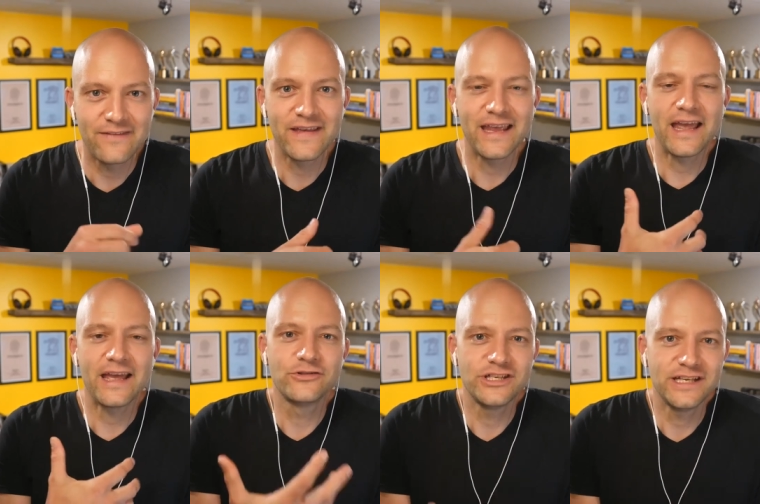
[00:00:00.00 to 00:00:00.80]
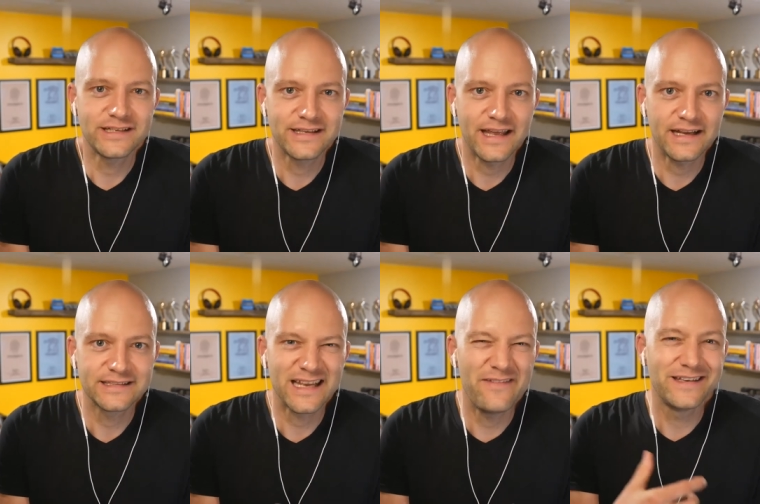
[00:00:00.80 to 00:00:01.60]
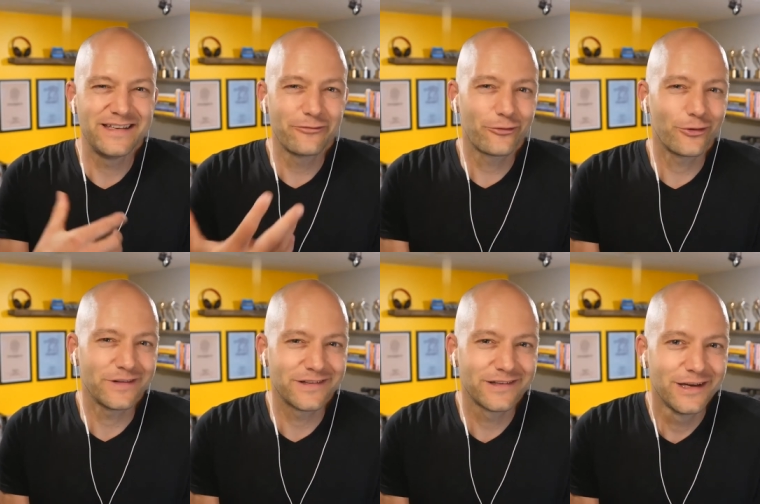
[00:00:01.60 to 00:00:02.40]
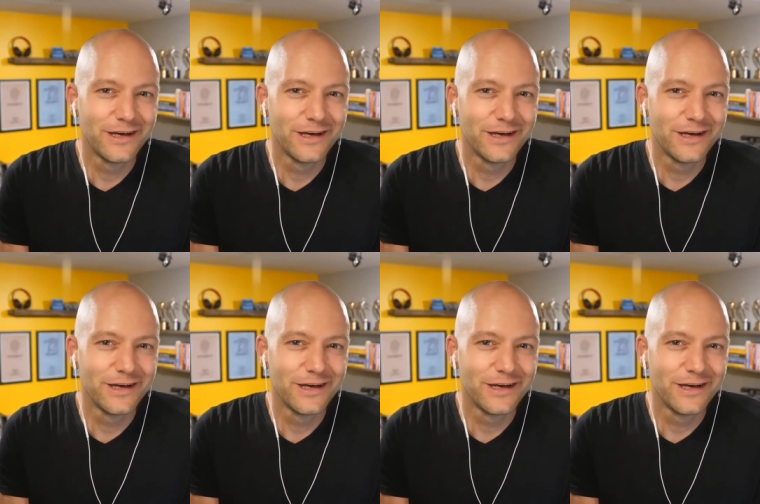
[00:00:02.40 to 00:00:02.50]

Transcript: and the energy it takes and the difference